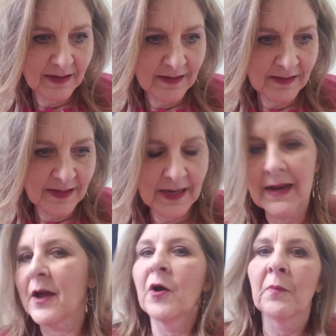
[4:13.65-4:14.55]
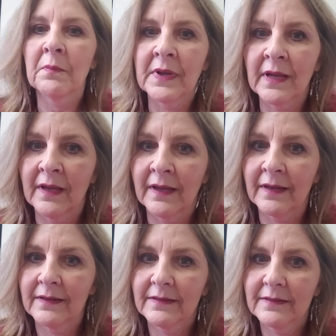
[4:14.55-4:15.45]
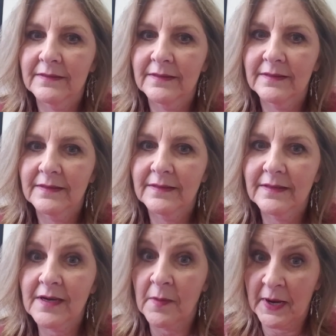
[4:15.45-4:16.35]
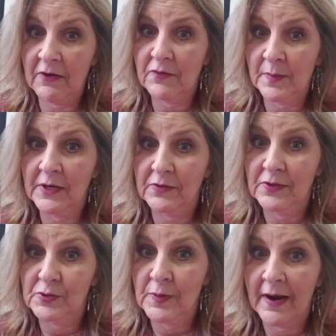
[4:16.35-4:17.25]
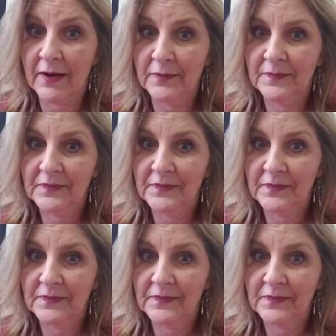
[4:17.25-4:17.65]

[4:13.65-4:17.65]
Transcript: that helped me come out from under the shroud.